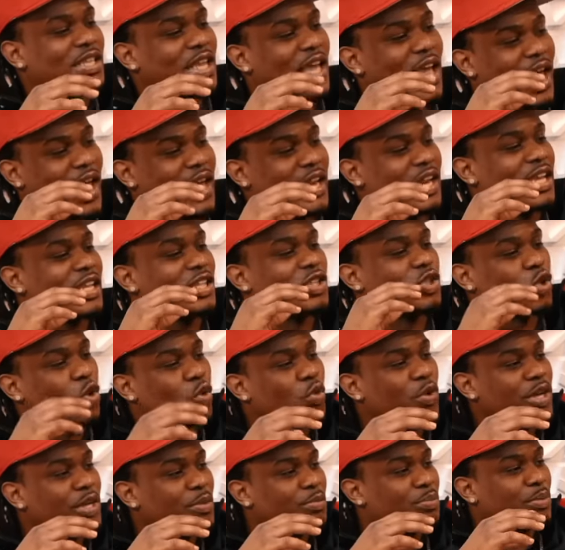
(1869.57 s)
this, and they
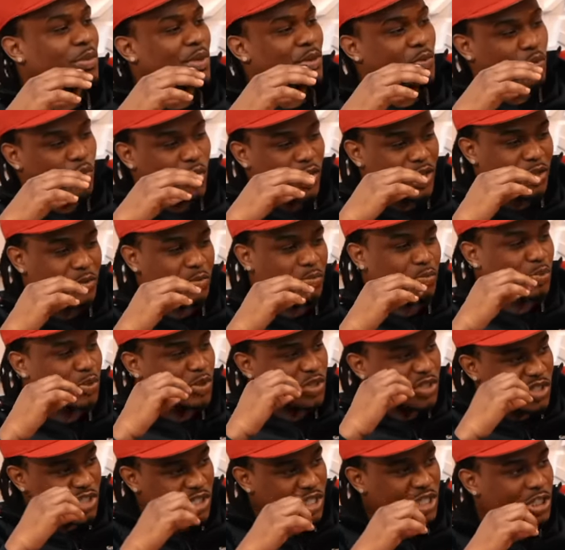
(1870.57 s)
do it with
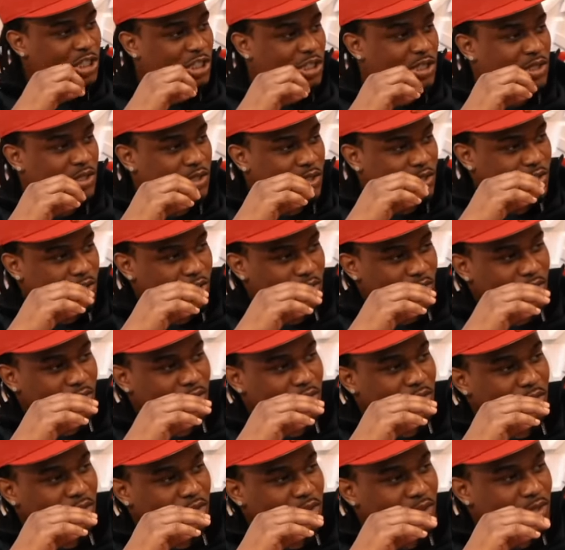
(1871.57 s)
precision. You
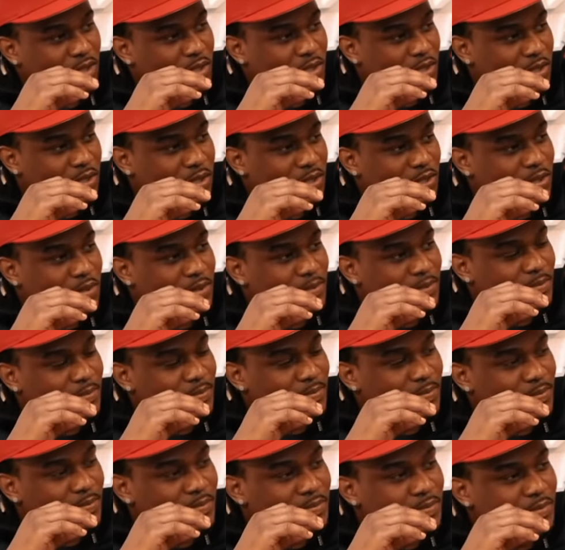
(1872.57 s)
saying an older? Why you
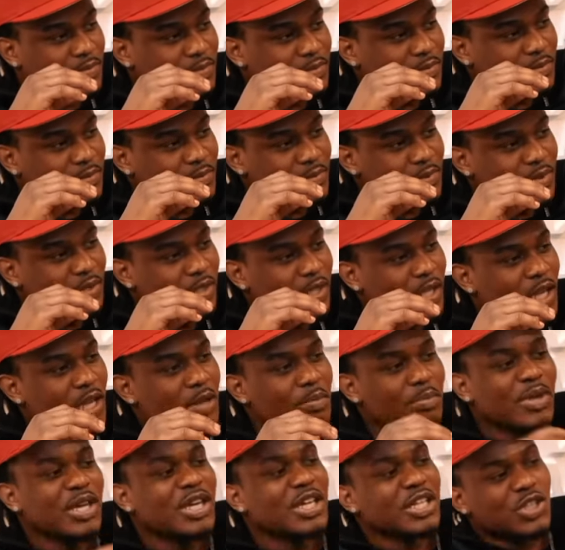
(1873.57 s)
not saying shooter?
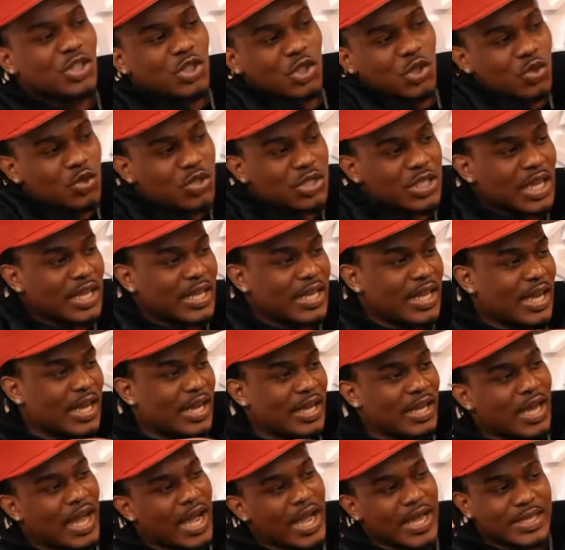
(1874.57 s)
Period? Because you said
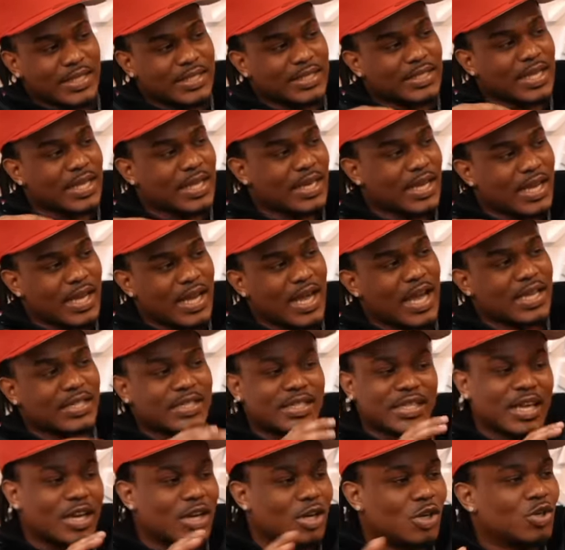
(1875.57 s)
that. I ain't say that. I
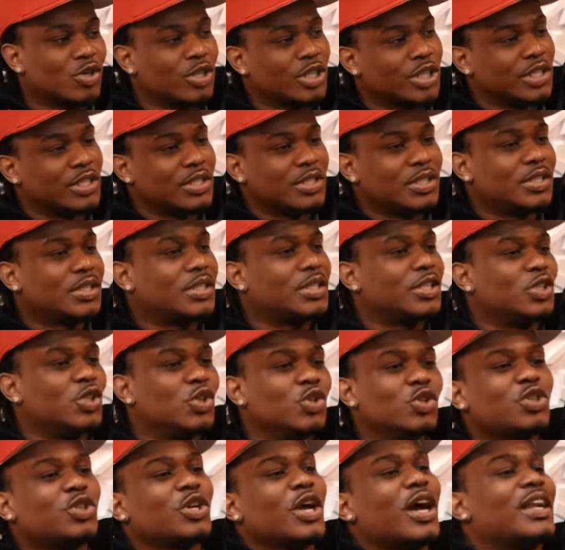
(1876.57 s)
said older.
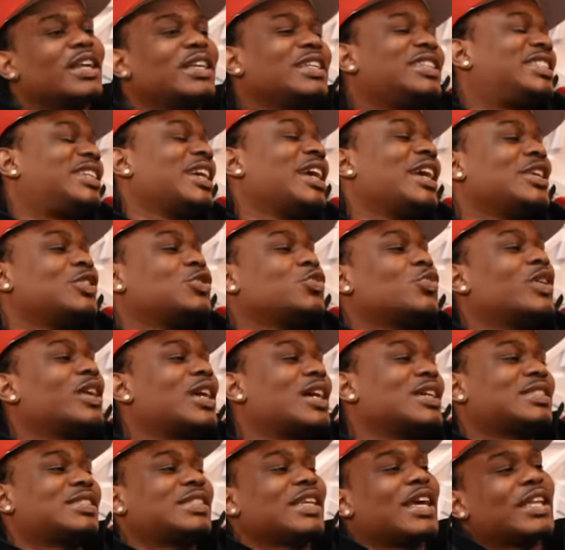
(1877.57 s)
you try to change
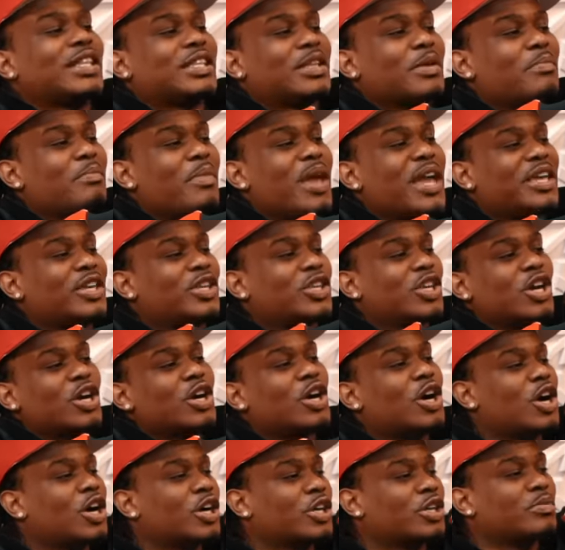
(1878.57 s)
what I said to make order,
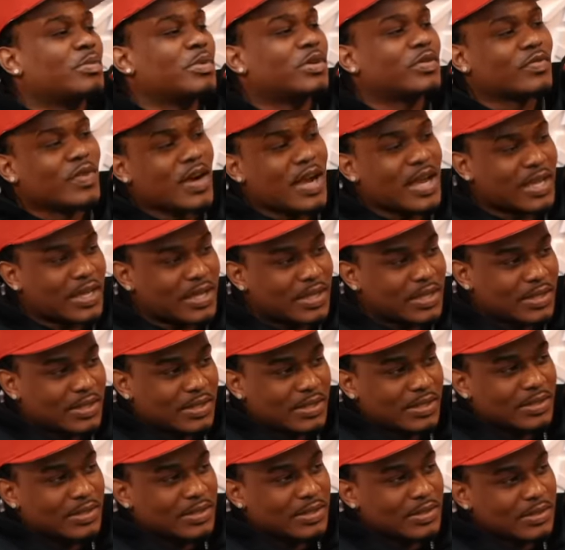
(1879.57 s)
your argument right. you
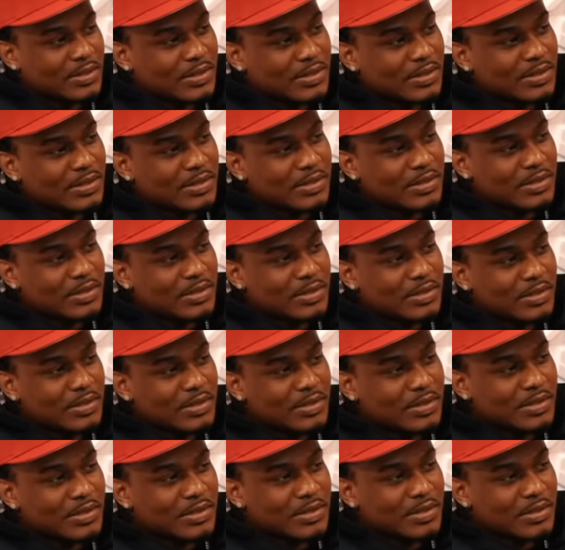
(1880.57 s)
saying the older,
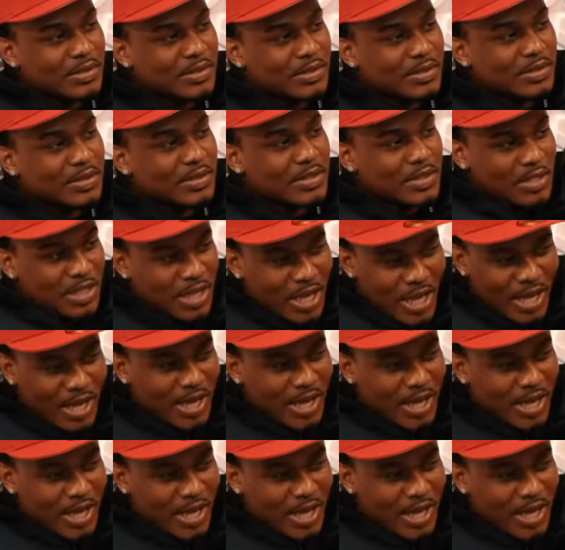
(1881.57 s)
I get what you saying. Like